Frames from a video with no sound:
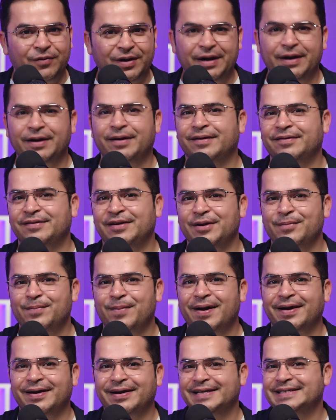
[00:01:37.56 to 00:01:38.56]
very interesting
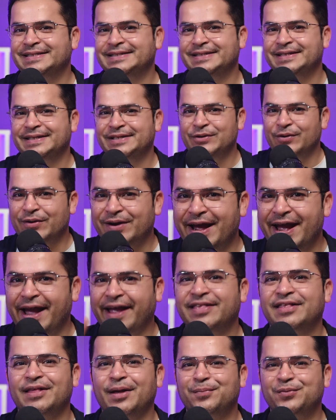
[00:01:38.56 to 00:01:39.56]
part is your
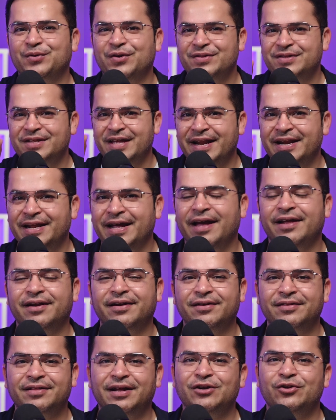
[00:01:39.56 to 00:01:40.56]
exceptions and
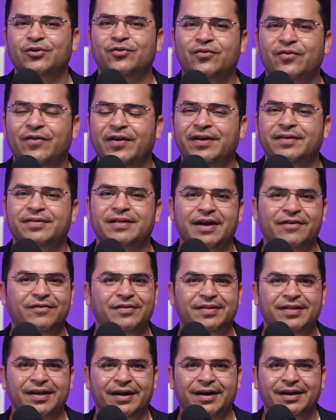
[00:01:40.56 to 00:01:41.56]
error that you face
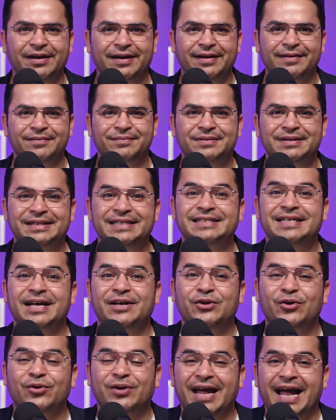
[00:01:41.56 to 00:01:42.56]
every single day. These
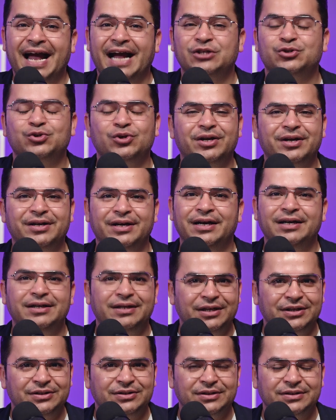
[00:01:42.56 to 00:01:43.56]
are your actual real
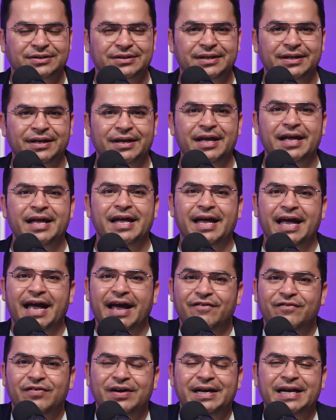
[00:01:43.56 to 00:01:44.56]
teachers.
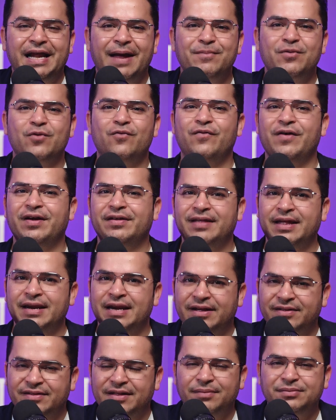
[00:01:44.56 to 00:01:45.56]
Every time you face
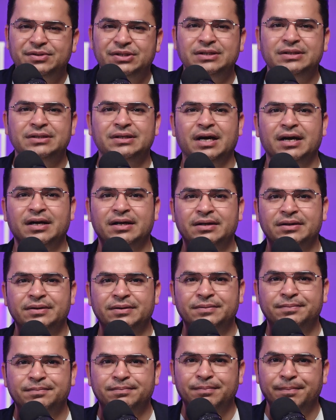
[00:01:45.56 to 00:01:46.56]
an exception,
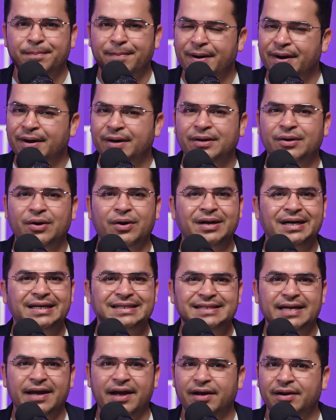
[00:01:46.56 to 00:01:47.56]
a bug, or
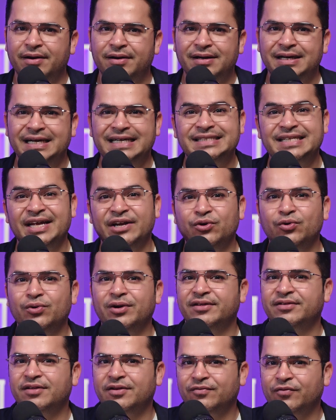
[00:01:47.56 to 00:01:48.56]
let's say error, it's a new
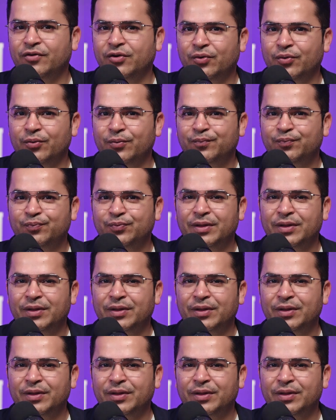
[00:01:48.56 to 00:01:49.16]
lesson for you.